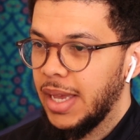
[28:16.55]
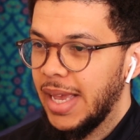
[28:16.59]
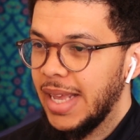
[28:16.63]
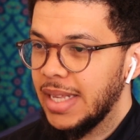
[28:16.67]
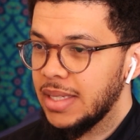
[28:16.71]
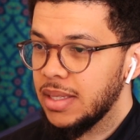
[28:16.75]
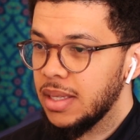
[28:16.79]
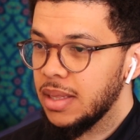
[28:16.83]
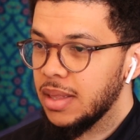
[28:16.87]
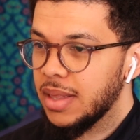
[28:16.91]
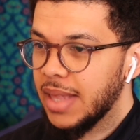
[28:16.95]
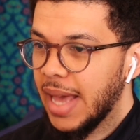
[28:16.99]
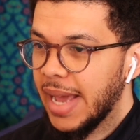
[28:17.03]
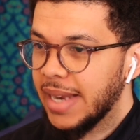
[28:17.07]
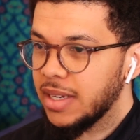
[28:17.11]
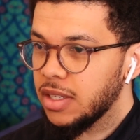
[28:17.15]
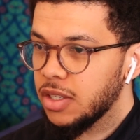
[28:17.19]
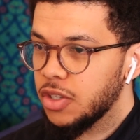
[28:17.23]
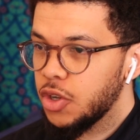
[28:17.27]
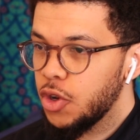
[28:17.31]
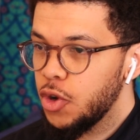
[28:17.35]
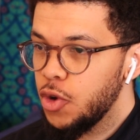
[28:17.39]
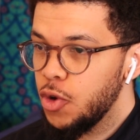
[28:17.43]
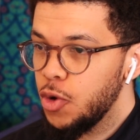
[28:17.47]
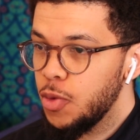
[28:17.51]
Isn't
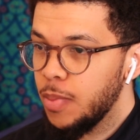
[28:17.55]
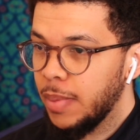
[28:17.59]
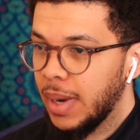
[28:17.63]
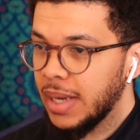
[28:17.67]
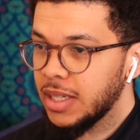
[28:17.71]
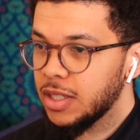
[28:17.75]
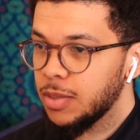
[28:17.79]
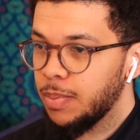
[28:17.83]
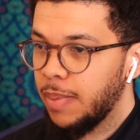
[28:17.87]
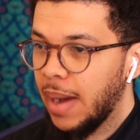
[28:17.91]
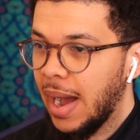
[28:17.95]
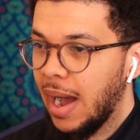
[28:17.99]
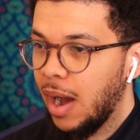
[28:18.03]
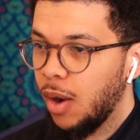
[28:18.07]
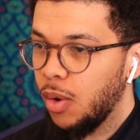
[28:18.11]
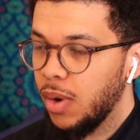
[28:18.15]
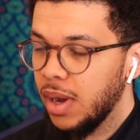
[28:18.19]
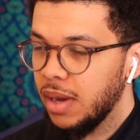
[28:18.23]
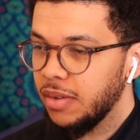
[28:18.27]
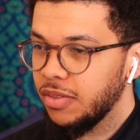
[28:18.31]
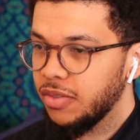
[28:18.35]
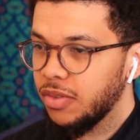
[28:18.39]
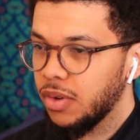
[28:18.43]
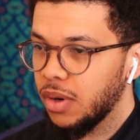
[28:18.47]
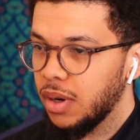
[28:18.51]
that too much
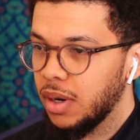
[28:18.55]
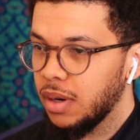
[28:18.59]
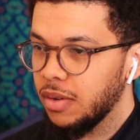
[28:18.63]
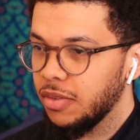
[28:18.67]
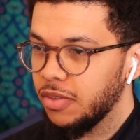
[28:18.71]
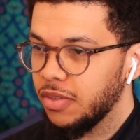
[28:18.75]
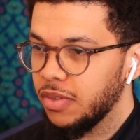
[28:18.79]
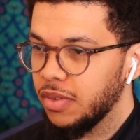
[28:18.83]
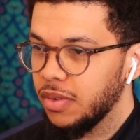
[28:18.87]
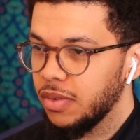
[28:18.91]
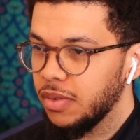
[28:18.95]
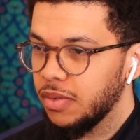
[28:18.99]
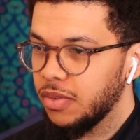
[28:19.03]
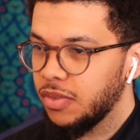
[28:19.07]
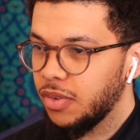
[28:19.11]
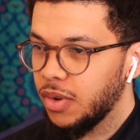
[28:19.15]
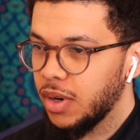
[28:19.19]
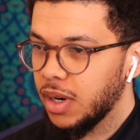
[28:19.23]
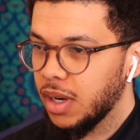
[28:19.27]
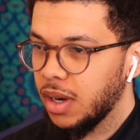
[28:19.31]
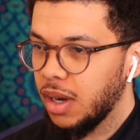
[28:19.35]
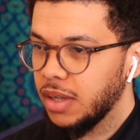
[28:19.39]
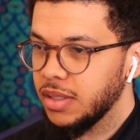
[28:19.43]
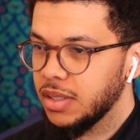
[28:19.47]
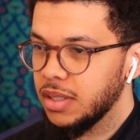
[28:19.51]
power
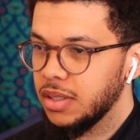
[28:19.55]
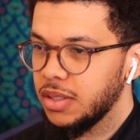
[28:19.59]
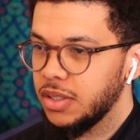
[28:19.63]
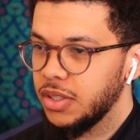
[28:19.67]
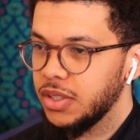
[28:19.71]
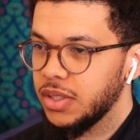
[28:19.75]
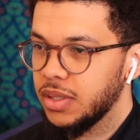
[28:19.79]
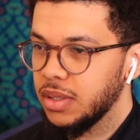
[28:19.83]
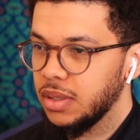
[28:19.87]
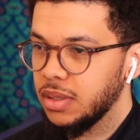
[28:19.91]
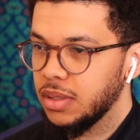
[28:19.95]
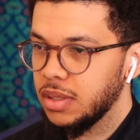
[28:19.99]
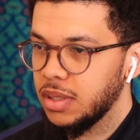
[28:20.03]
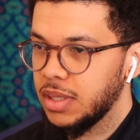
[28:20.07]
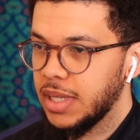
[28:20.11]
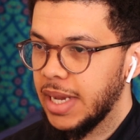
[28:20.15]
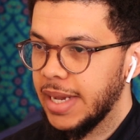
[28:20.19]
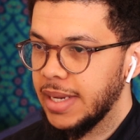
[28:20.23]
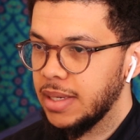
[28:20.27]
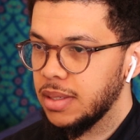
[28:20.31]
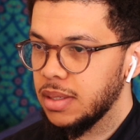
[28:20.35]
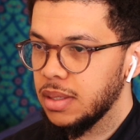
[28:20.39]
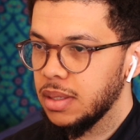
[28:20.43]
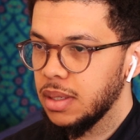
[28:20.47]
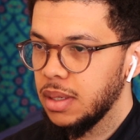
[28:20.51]
for a constitutional
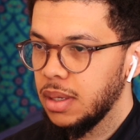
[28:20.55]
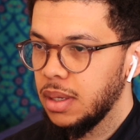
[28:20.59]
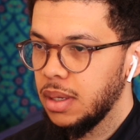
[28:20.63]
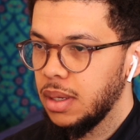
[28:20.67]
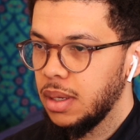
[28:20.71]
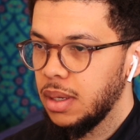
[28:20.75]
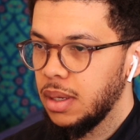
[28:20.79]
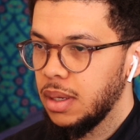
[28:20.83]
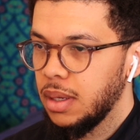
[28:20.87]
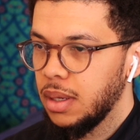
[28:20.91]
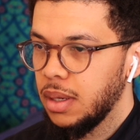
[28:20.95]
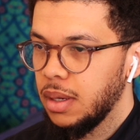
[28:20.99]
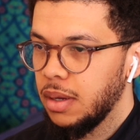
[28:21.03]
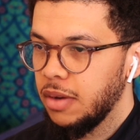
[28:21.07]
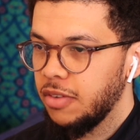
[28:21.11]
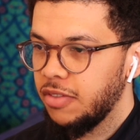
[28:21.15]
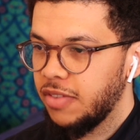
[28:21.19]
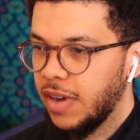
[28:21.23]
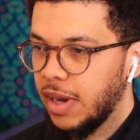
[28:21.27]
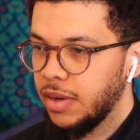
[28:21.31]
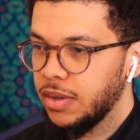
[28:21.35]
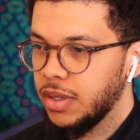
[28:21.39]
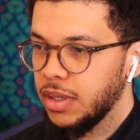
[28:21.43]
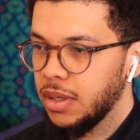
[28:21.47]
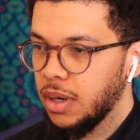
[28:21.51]
state
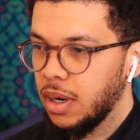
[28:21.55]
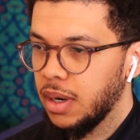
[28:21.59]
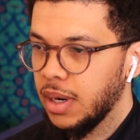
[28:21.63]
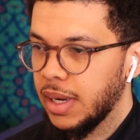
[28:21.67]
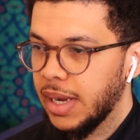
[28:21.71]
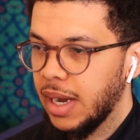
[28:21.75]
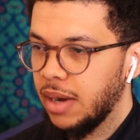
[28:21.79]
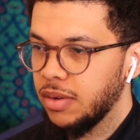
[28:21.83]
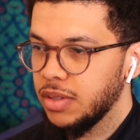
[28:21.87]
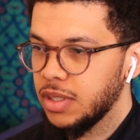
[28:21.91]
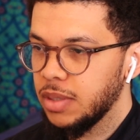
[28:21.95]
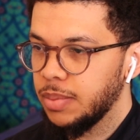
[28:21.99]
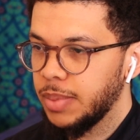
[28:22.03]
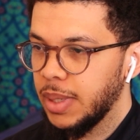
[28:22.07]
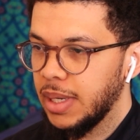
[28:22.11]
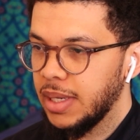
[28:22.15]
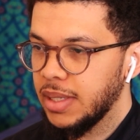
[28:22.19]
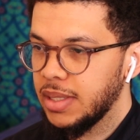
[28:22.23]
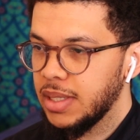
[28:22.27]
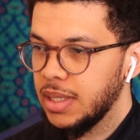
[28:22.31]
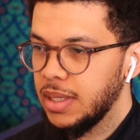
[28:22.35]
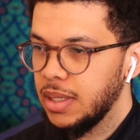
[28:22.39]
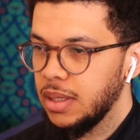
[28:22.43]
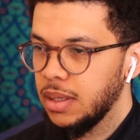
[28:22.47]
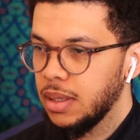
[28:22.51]
founded on
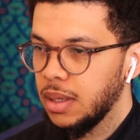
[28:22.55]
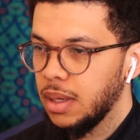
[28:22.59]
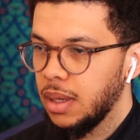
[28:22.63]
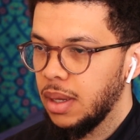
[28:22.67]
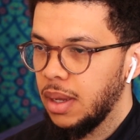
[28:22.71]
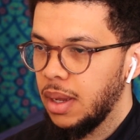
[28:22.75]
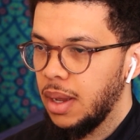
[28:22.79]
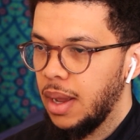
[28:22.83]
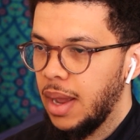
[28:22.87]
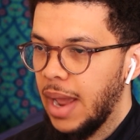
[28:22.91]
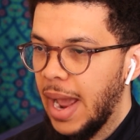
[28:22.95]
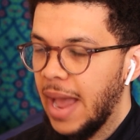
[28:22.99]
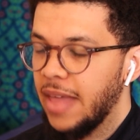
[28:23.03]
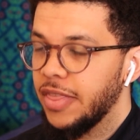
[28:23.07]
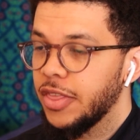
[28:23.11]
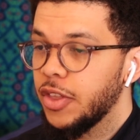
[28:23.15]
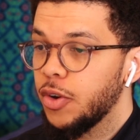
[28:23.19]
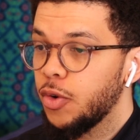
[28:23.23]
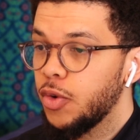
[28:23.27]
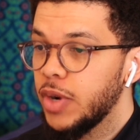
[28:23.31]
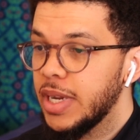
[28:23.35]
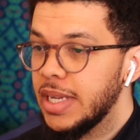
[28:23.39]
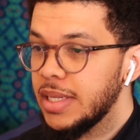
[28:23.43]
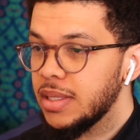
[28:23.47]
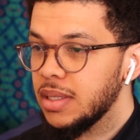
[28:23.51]
accountability? And
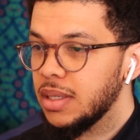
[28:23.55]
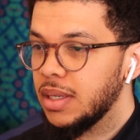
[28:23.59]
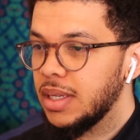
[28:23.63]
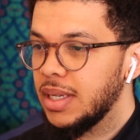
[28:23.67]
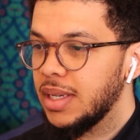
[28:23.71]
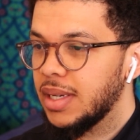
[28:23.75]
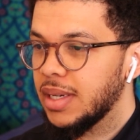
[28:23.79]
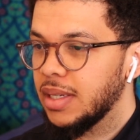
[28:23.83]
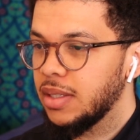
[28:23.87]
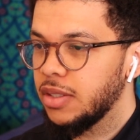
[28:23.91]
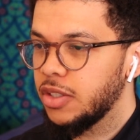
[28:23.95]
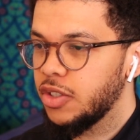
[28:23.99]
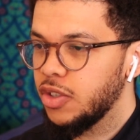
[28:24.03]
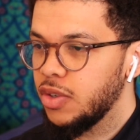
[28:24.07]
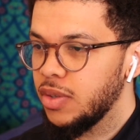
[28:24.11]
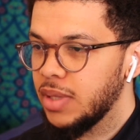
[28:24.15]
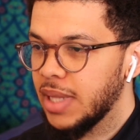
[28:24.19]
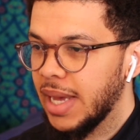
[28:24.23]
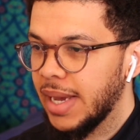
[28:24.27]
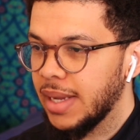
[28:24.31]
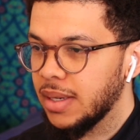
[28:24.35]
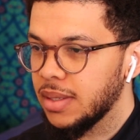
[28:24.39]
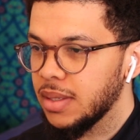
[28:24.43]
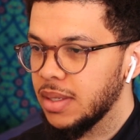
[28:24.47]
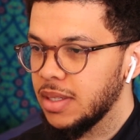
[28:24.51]
the reason he can do
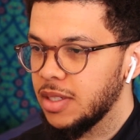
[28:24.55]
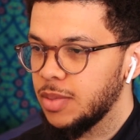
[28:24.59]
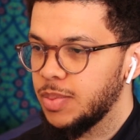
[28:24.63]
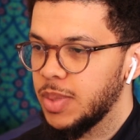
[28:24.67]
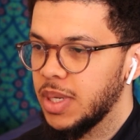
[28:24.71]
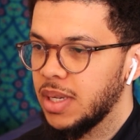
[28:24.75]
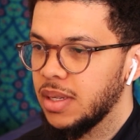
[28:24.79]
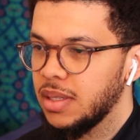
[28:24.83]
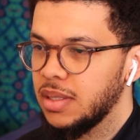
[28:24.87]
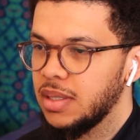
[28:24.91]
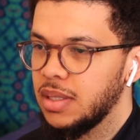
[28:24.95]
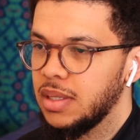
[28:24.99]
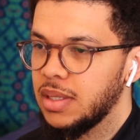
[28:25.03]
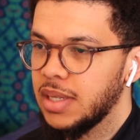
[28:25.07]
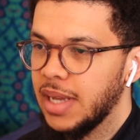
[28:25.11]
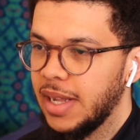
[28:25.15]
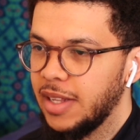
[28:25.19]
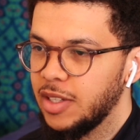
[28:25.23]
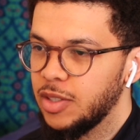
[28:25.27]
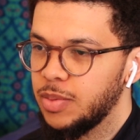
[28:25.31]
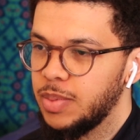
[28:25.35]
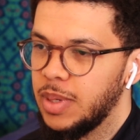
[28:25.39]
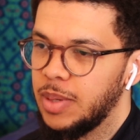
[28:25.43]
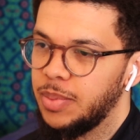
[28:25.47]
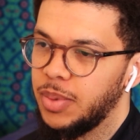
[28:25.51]
that is because he
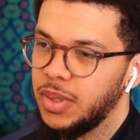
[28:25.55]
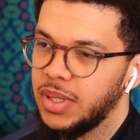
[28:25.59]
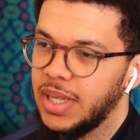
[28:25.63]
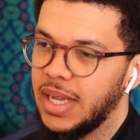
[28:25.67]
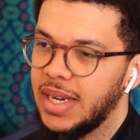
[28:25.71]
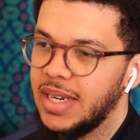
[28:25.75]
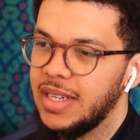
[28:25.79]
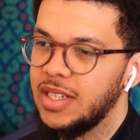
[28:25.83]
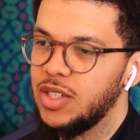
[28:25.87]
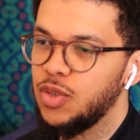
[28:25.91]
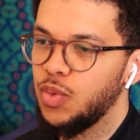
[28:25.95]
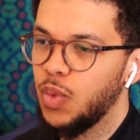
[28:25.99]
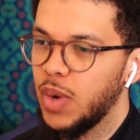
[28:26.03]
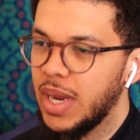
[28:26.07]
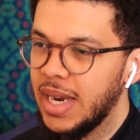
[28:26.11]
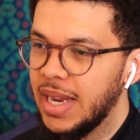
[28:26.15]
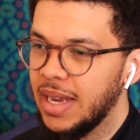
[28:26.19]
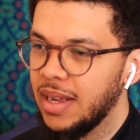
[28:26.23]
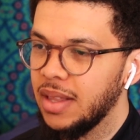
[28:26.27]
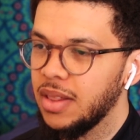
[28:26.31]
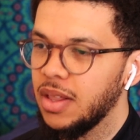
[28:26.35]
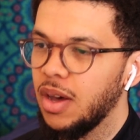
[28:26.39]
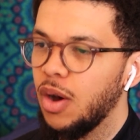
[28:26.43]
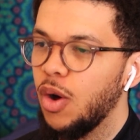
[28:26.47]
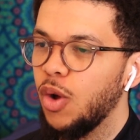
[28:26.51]
tells people that he's
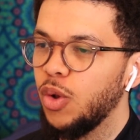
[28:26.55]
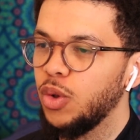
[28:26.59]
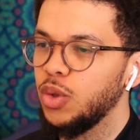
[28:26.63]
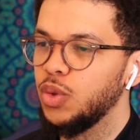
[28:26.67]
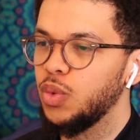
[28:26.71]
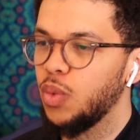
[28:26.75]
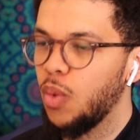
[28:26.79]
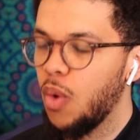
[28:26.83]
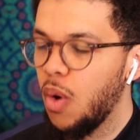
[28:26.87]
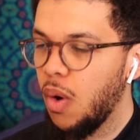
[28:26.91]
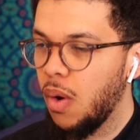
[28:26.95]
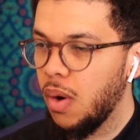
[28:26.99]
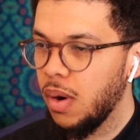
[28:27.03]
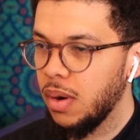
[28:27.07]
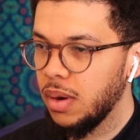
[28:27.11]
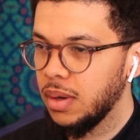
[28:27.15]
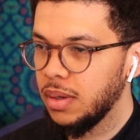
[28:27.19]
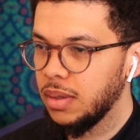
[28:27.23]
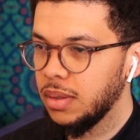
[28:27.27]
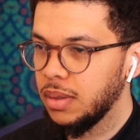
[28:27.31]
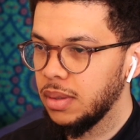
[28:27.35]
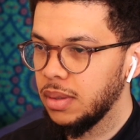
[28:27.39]
winning the old war.